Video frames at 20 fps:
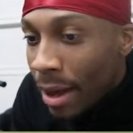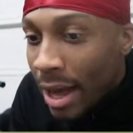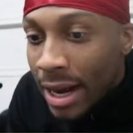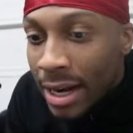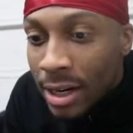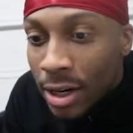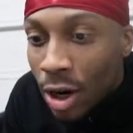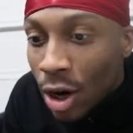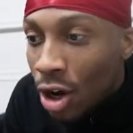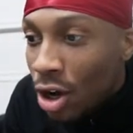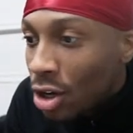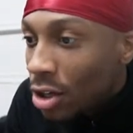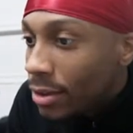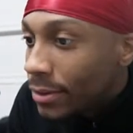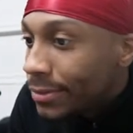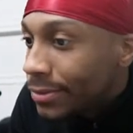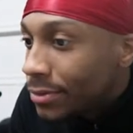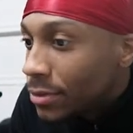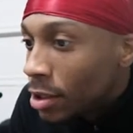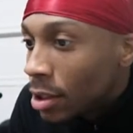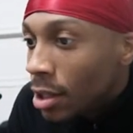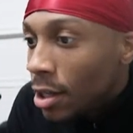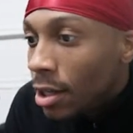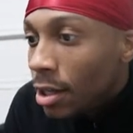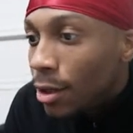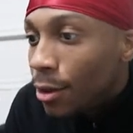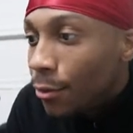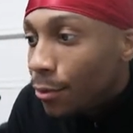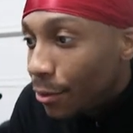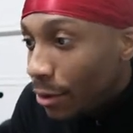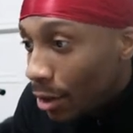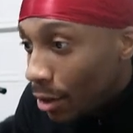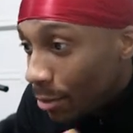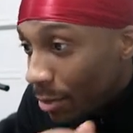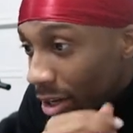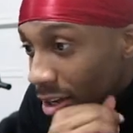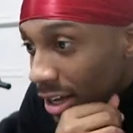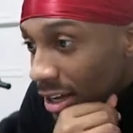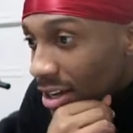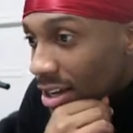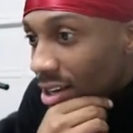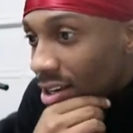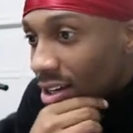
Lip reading: bad at all. You feel me?